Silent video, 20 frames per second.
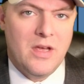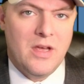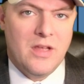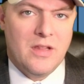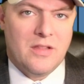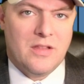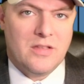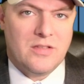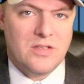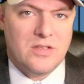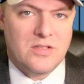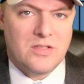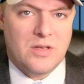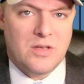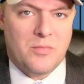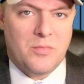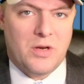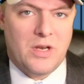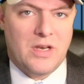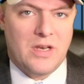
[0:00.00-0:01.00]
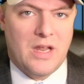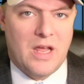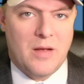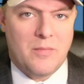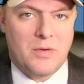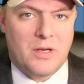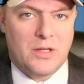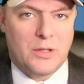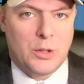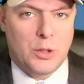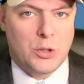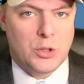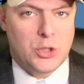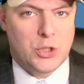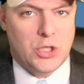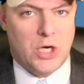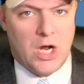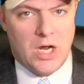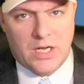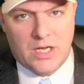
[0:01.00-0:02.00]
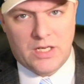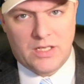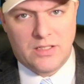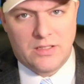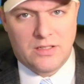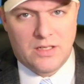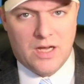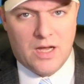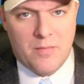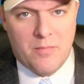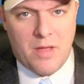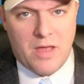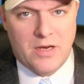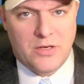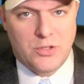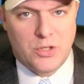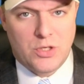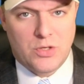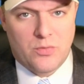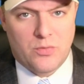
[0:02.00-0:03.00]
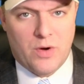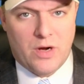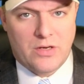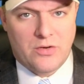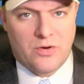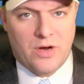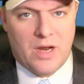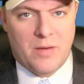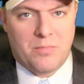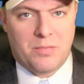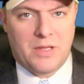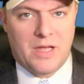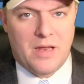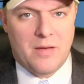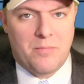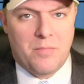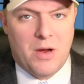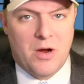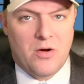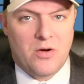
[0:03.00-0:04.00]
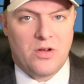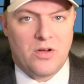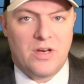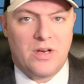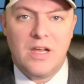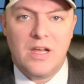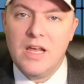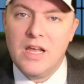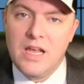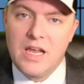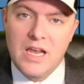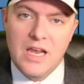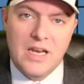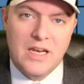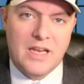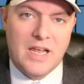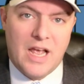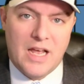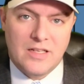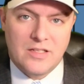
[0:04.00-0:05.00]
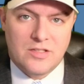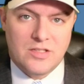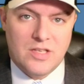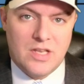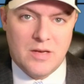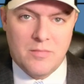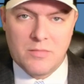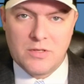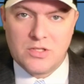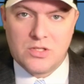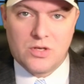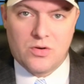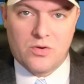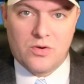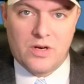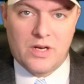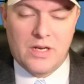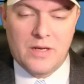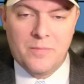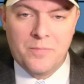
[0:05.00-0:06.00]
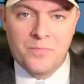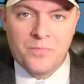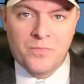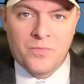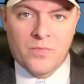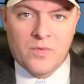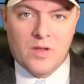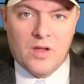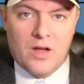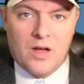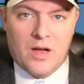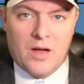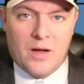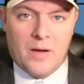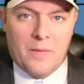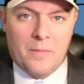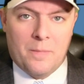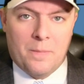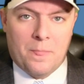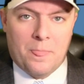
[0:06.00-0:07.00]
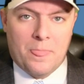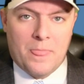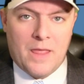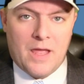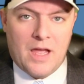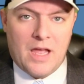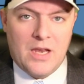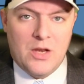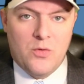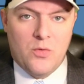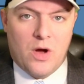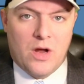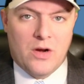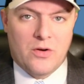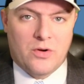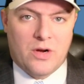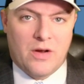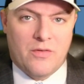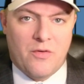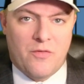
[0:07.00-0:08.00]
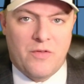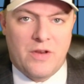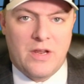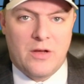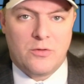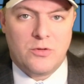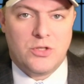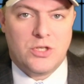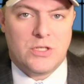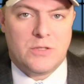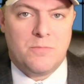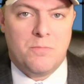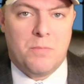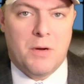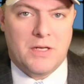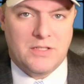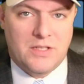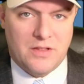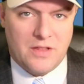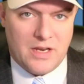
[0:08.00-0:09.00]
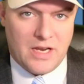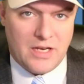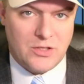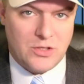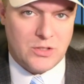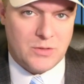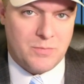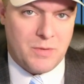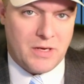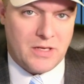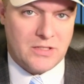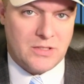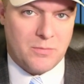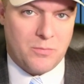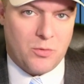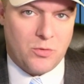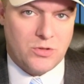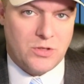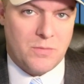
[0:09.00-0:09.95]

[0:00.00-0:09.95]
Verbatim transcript: This is somebody named Lashana, a managing director at Planned Parenthood in Kansas City, Missouri. Um, a new undercover video just busted the nation's biggest abortion